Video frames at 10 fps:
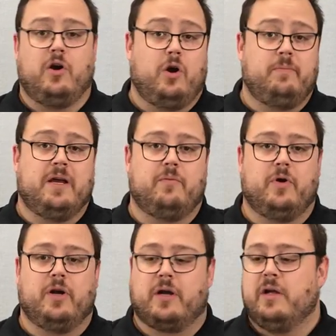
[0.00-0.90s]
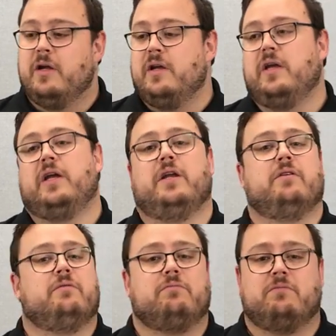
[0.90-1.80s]
home network
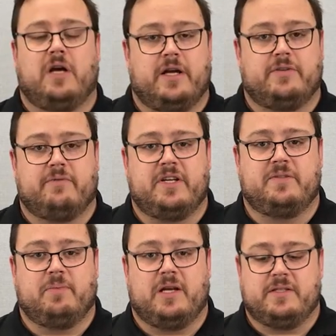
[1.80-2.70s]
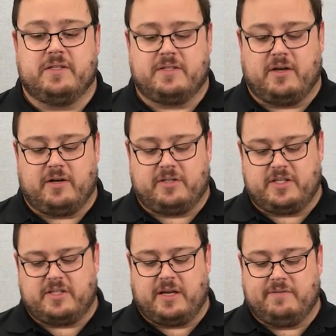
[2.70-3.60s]
in hard to reach places. So it
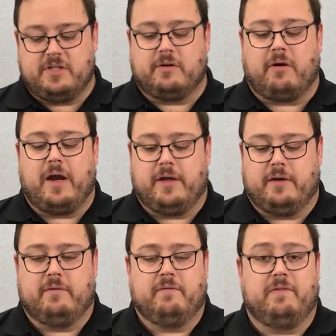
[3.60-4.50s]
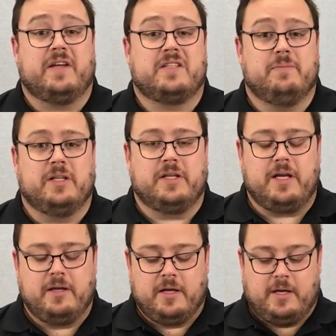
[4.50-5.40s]
just gives you greater
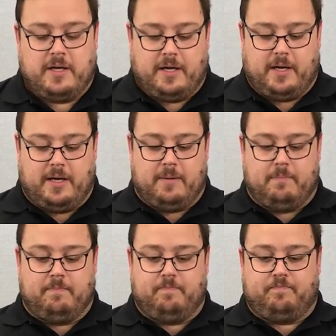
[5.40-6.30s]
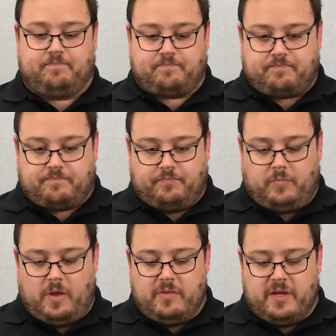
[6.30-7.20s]
flexibility.
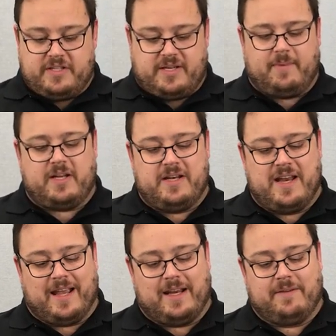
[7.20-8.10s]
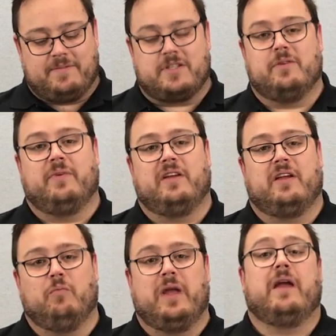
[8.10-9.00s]
Some of the negatives that we
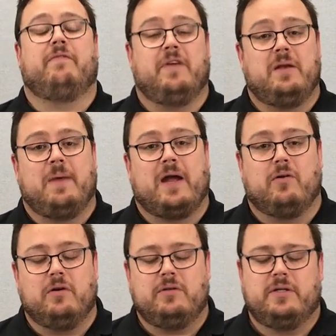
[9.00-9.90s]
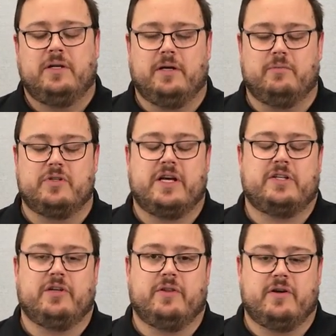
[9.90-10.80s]
get feedback on, we'll
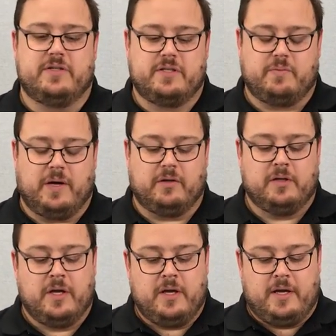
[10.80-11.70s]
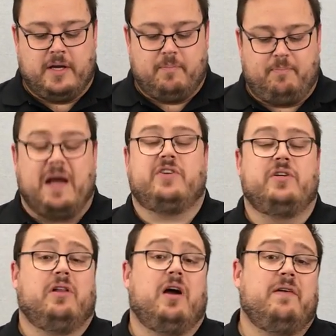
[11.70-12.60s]
touch on those as well.
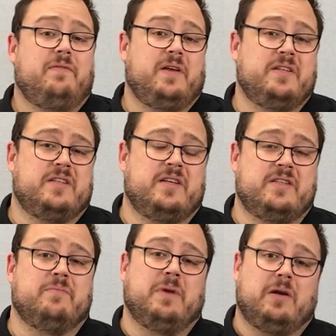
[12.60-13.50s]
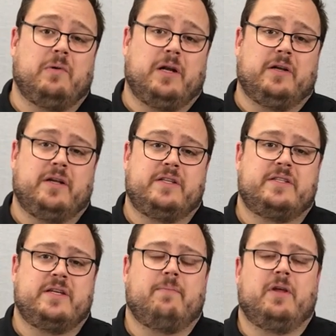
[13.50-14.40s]
Battery life is a big one. It's
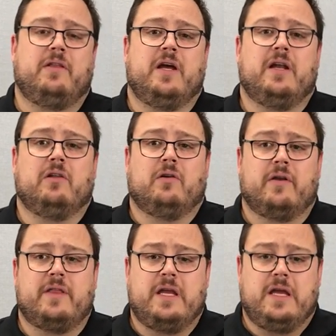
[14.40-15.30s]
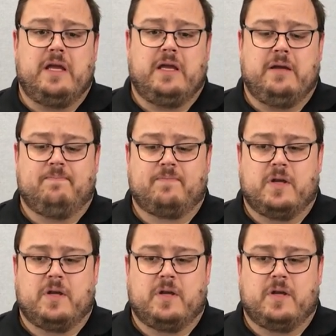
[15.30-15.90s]
something that a lot of the